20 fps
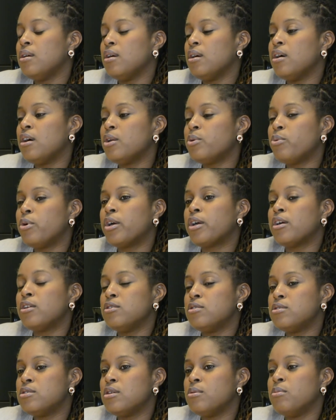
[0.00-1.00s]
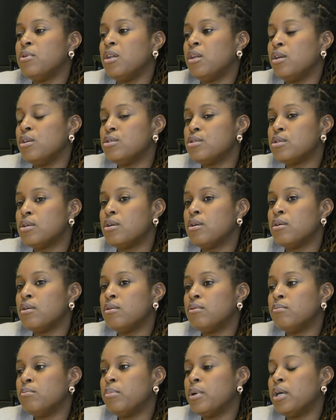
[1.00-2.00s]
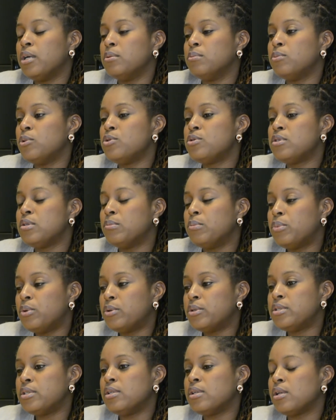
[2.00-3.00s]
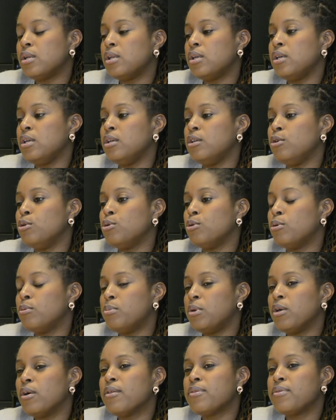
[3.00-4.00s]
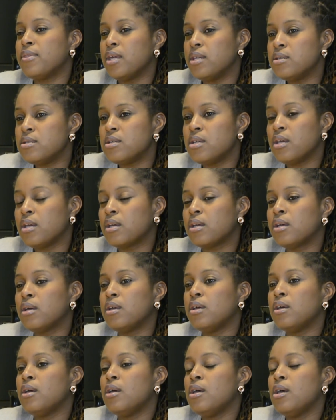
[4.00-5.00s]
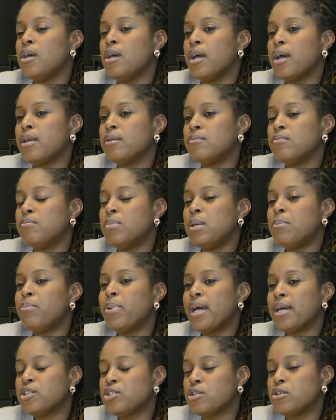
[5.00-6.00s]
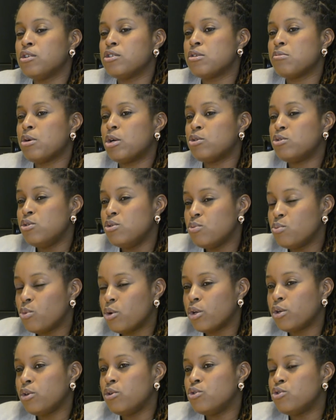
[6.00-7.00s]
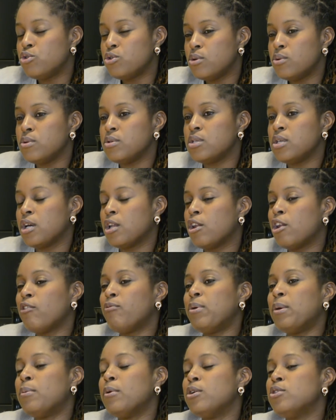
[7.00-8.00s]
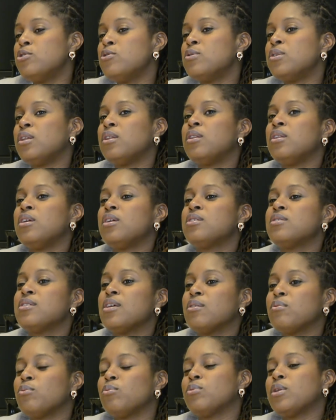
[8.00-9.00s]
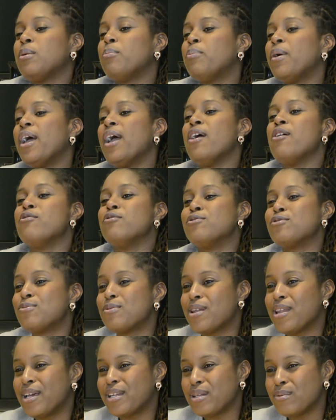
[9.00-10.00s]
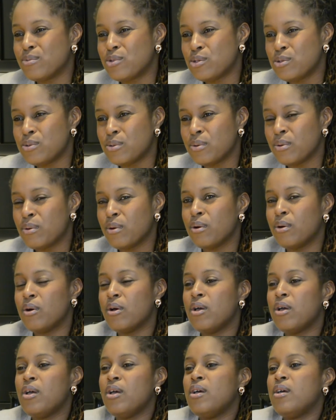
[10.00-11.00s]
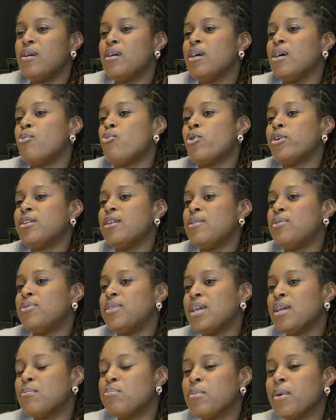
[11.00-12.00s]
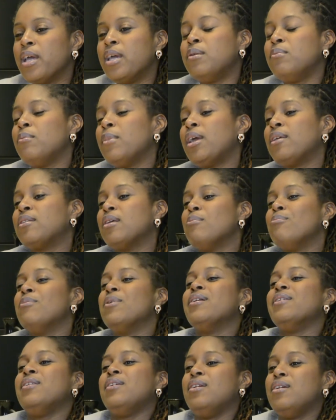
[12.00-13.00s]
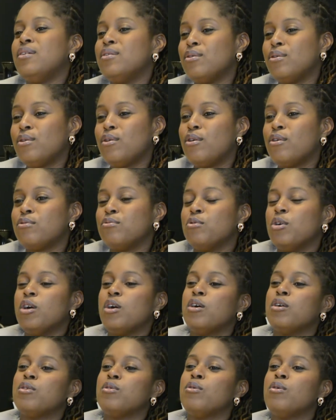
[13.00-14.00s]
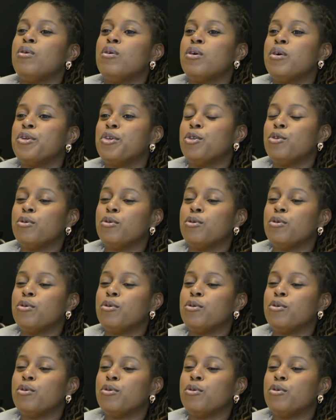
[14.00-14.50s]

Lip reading: hard work and determination, but most importantly, be authentic and be passionate about what you're choosing. A lot of people are choosing things that their parents would like them to do, or what they think might make them money in the long run, or